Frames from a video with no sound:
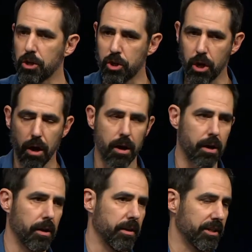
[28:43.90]

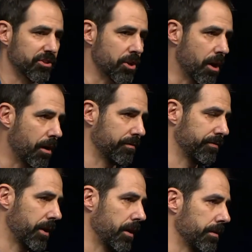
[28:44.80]
God is not a
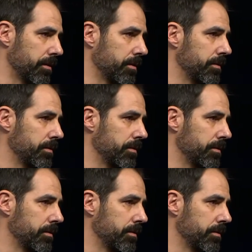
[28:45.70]
father.